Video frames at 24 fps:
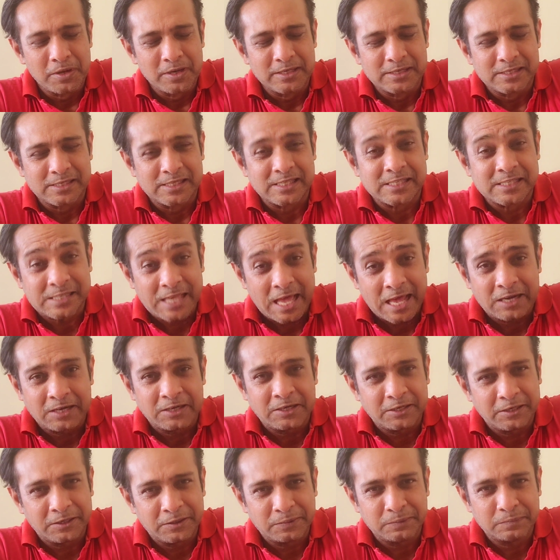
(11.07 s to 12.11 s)
It's a
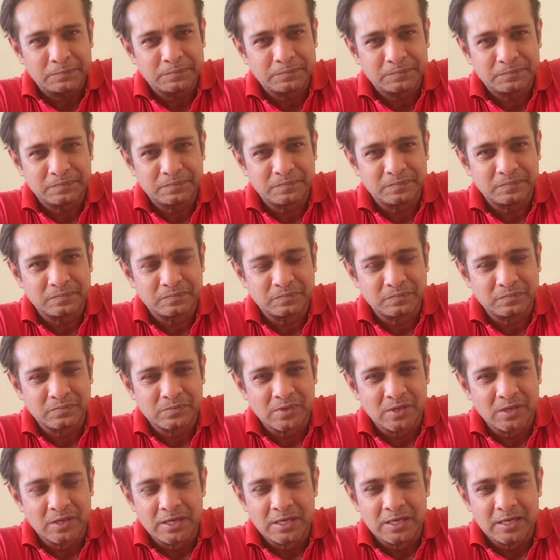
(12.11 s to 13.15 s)
Saturday.
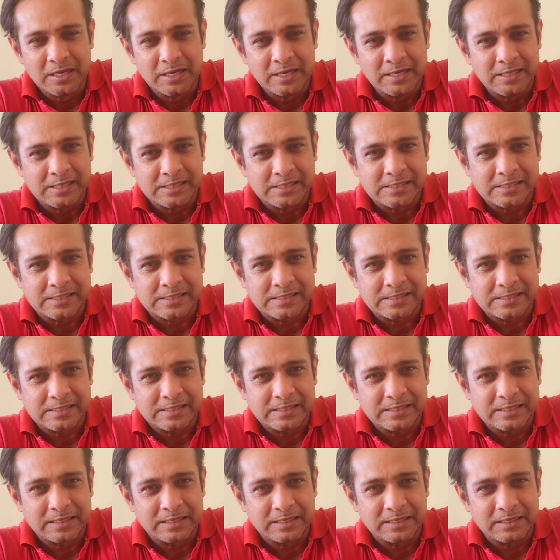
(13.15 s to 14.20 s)
It's
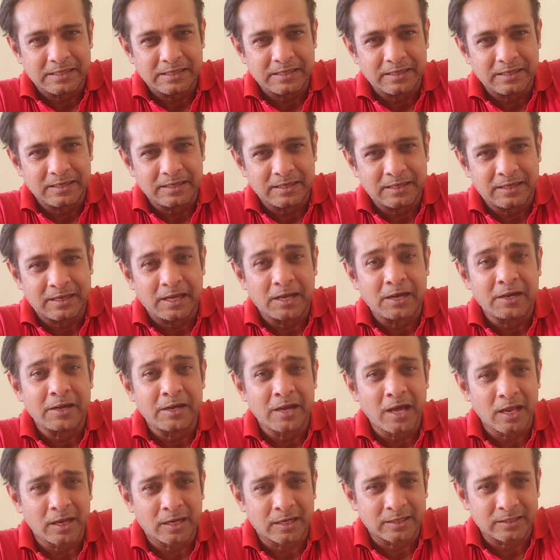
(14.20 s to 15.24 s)

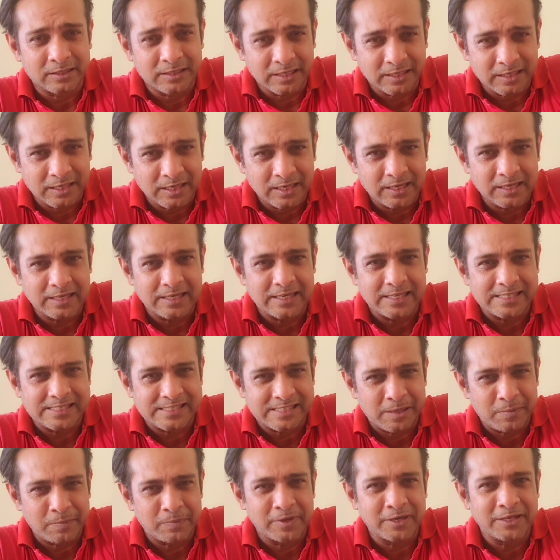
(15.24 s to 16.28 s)
Karnataka
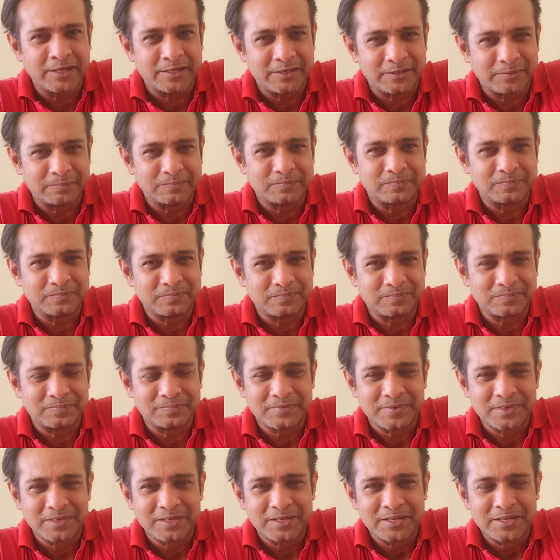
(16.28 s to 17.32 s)
Assembly
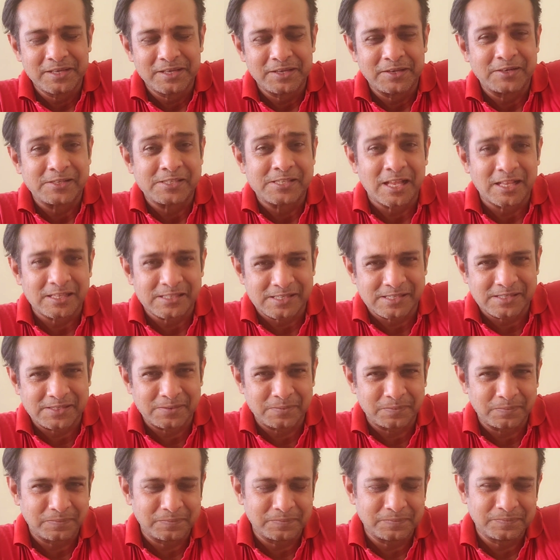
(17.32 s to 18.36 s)

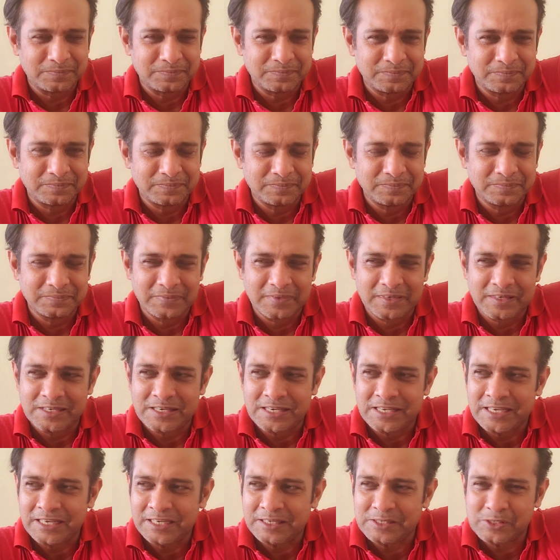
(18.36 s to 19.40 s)
results day.